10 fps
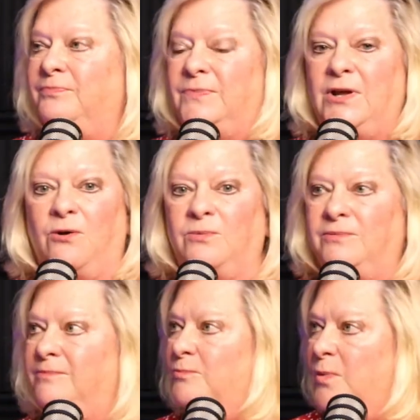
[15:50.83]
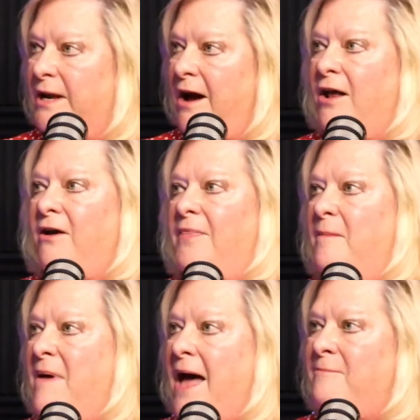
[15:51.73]
we got on the
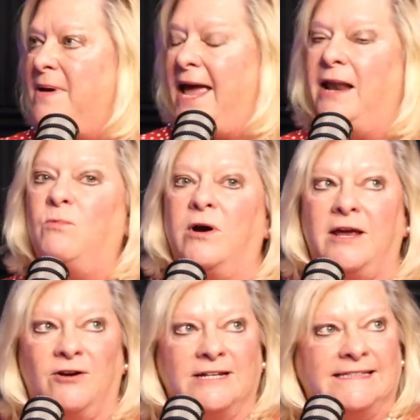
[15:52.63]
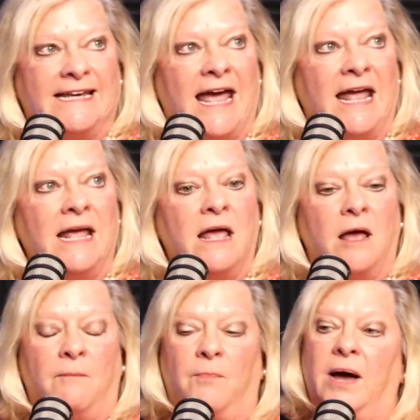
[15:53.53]
map and we're here to stay,
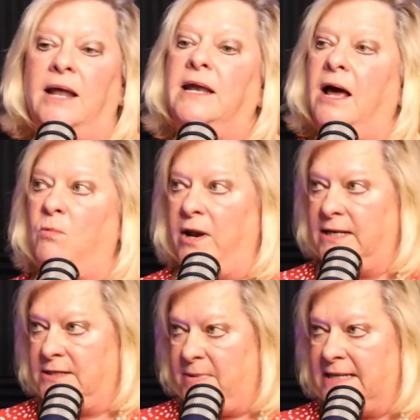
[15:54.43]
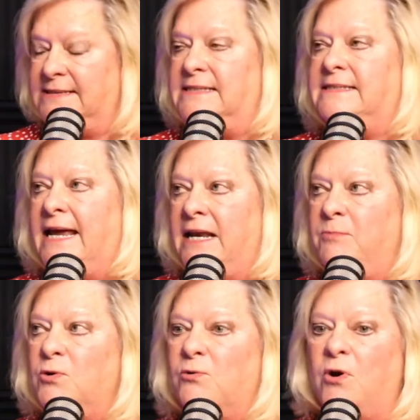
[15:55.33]
but I want it to be
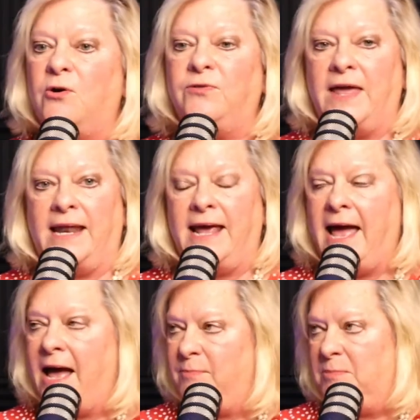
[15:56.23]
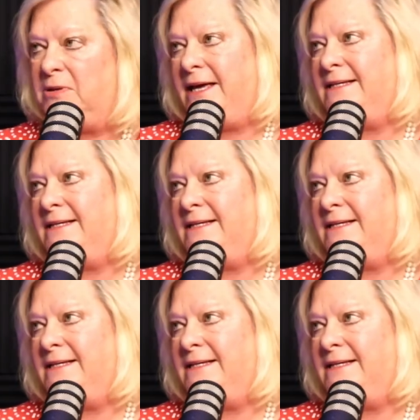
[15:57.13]
sustainable growth and a happy place.